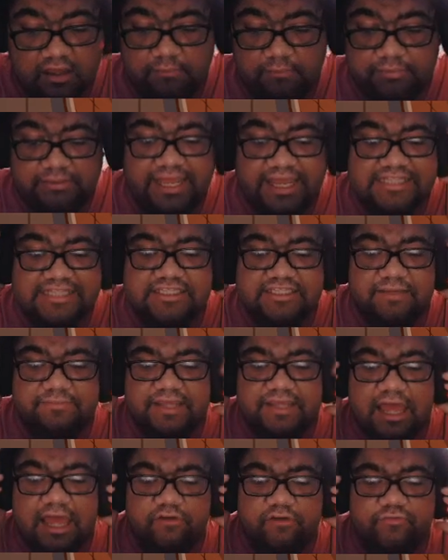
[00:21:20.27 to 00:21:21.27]
plan
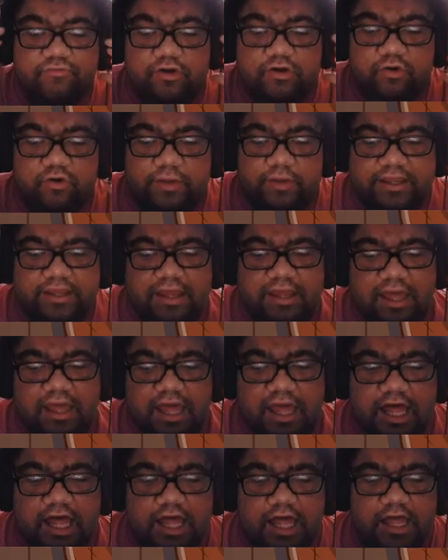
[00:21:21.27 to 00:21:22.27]
something out real quick.
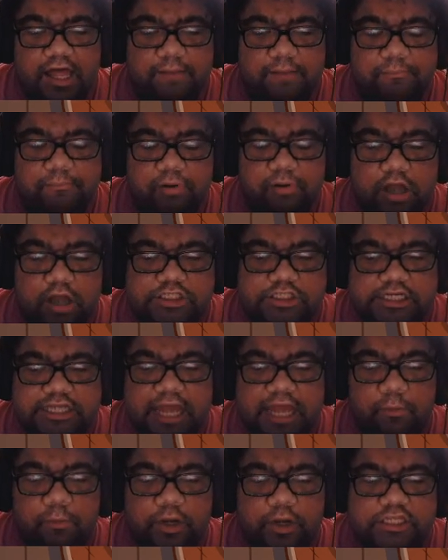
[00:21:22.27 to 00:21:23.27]
A project
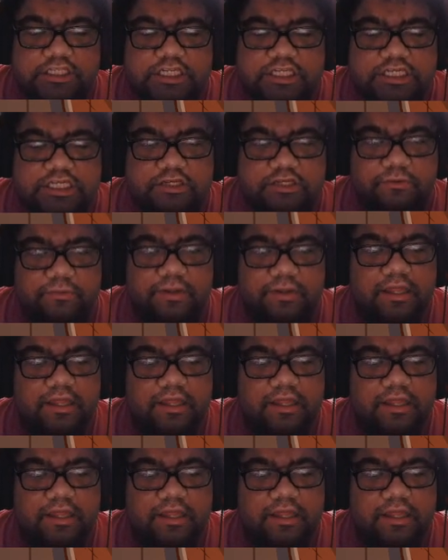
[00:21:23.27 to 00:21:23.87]
I wanted to do.